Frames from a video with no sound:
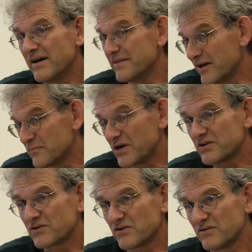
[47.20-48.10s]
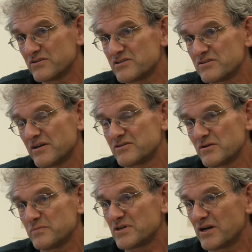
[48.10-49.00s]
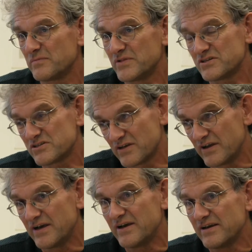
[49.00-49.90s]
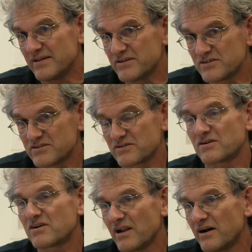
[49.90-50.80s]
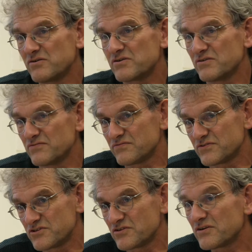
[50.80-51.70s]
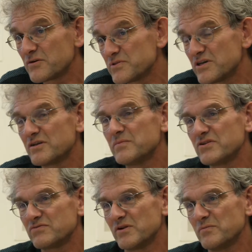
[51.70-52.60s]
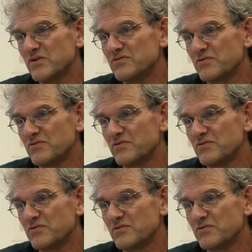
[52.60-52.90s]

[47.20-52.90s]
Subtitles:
And then by the currents, at some time, this cloud of stirred up sediment will move